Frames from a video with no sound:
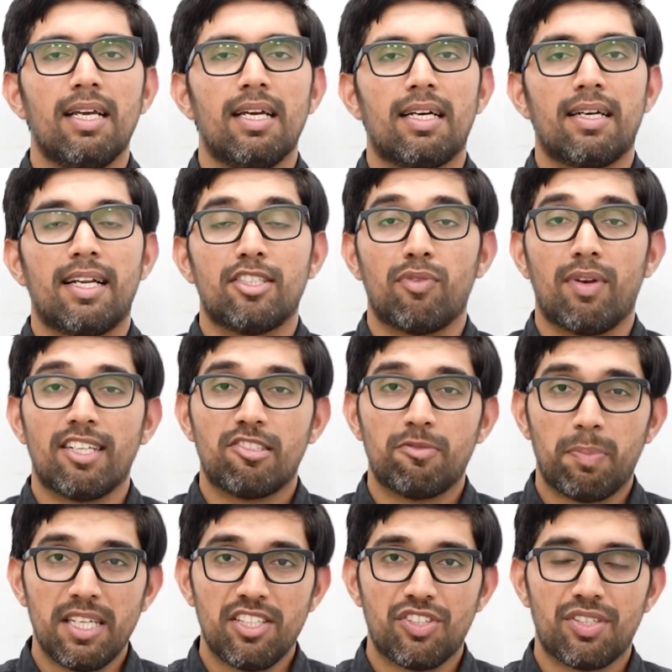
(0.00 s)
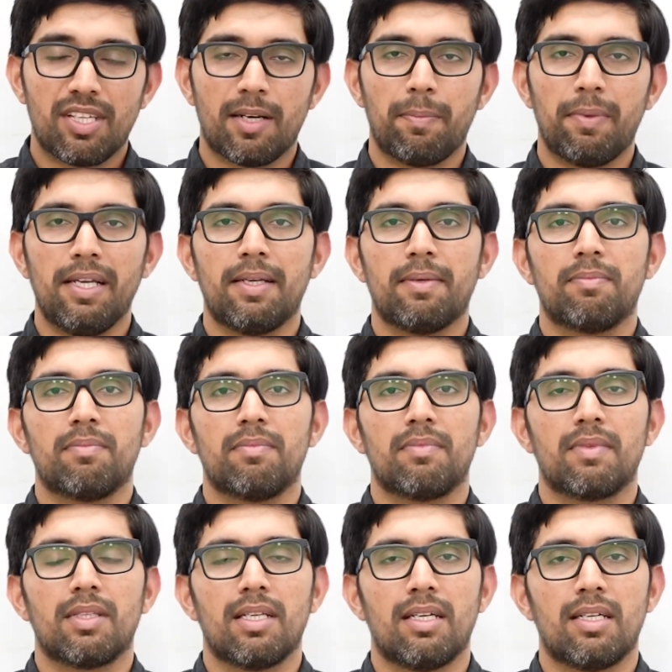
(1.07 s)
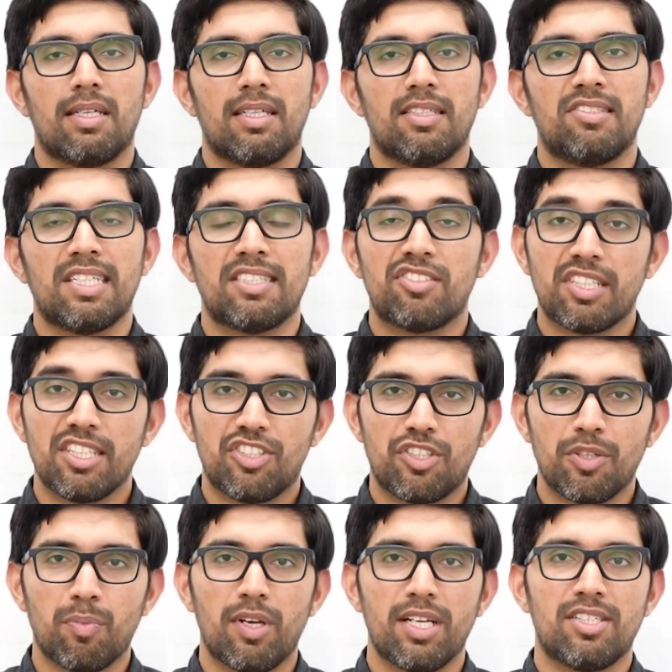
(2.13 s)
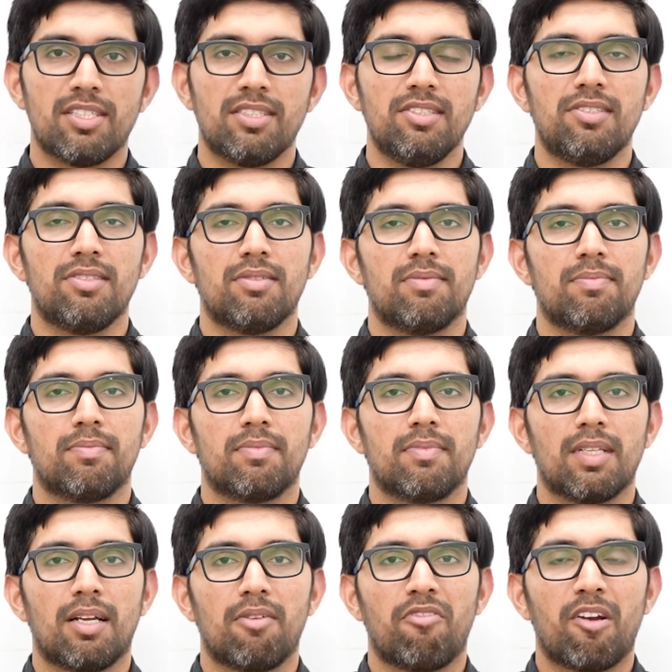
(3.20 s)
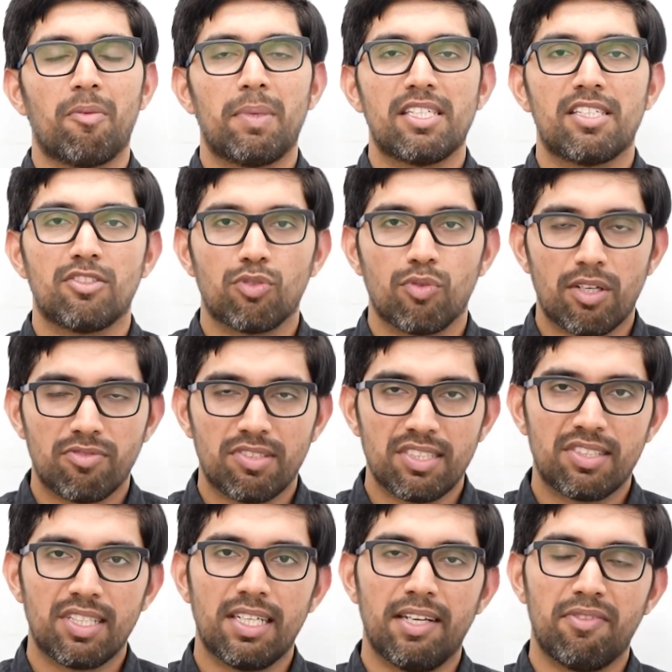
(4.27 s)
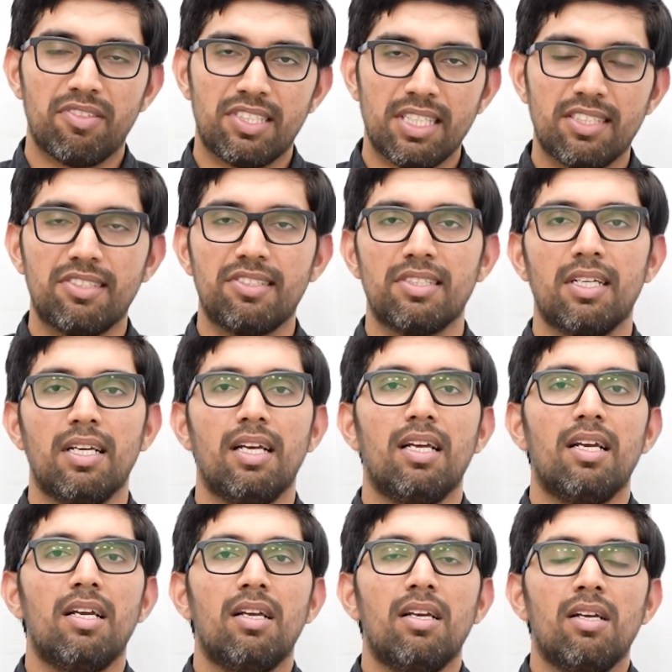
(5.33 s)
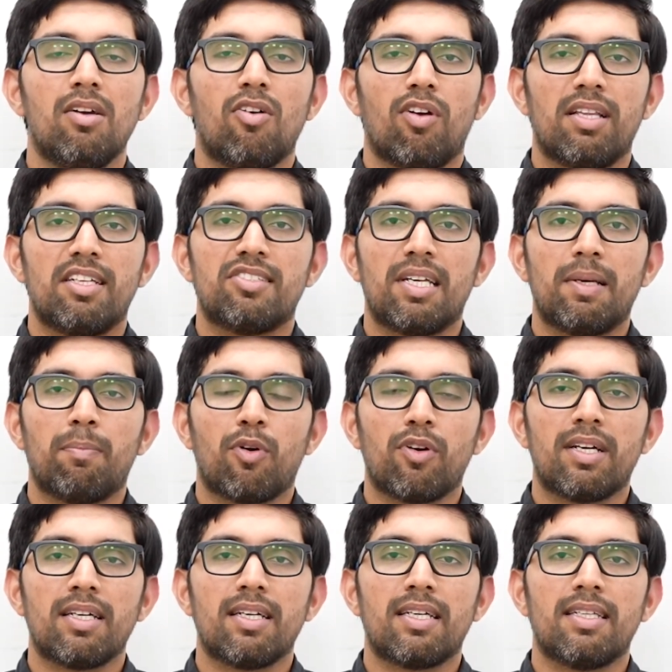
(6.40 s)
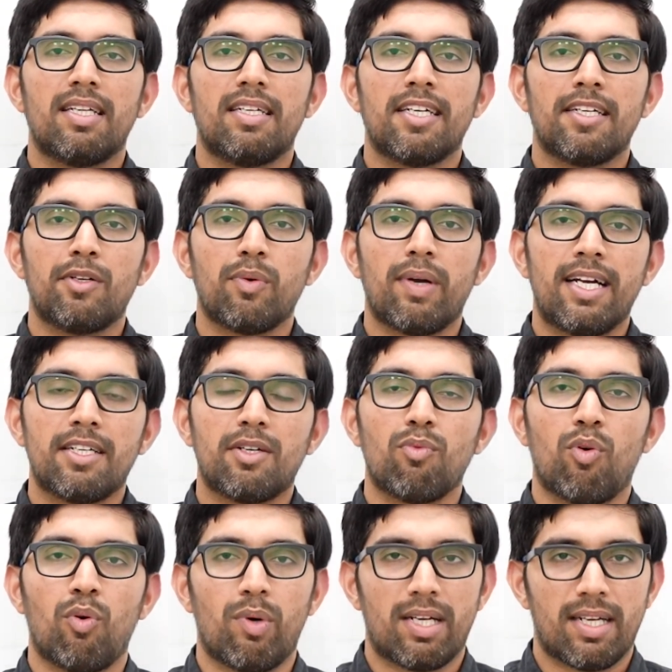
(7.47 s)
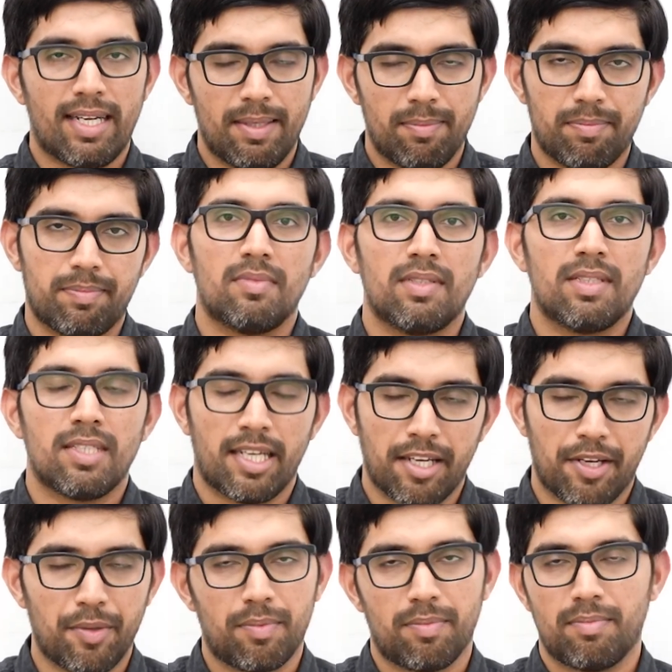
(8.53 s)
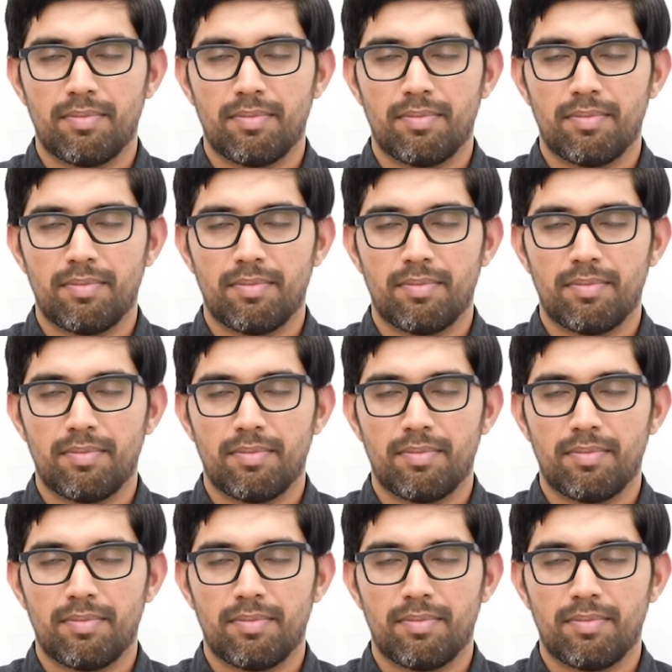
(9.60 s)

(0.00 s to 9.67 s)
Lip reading: and as well as speech therapy and sensory stimulations, and for patients who have sensory deficits. All these are important and they tend to act over time. Thank you.